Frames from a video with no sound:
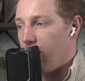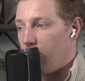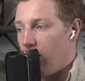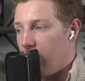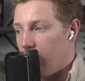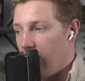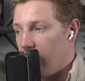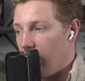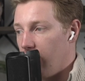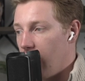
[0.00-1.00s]
in
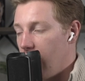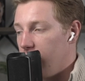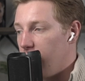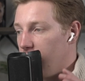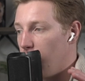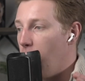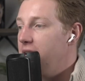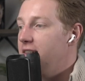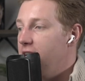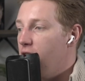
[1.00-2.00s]
2022 to
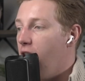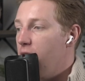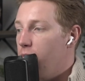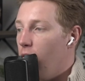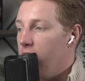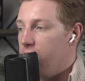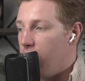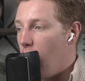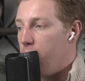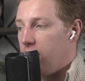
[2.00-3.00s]

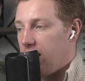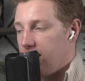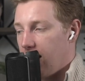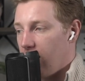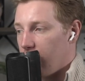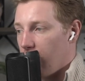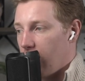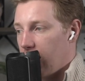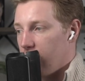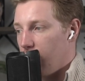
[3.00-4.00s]
29.4 billion Danish
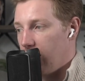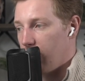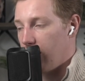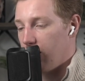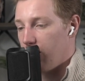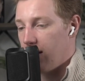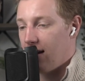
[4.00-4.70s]
kroner in 2023.